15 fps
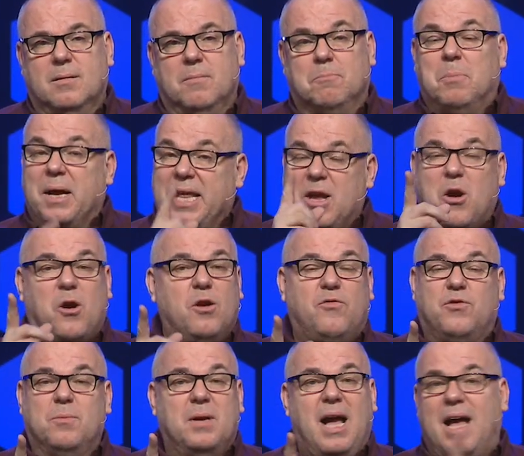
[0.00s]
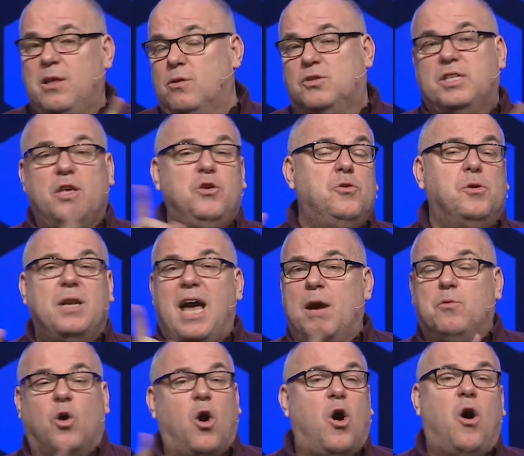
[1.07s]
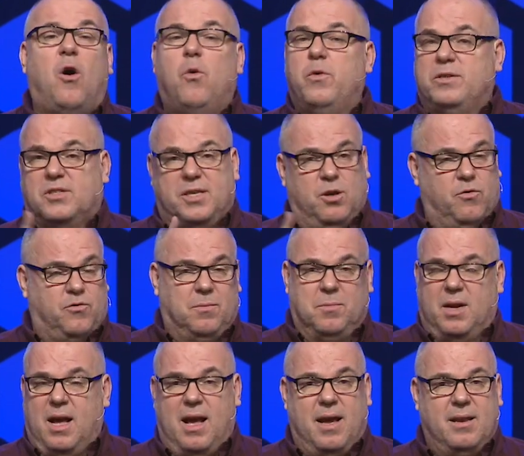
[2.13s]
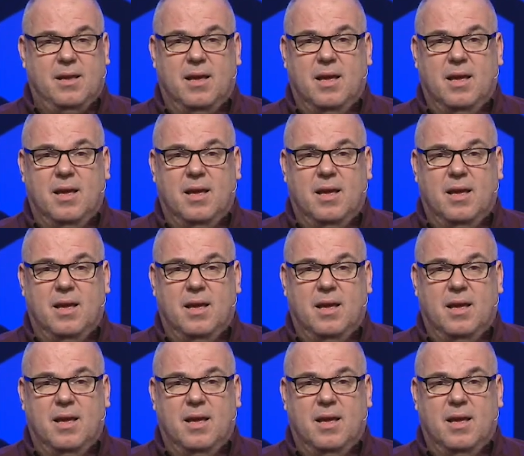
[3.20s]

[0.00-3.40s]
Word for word: But he heard from God. You see, you and I will always hear from God.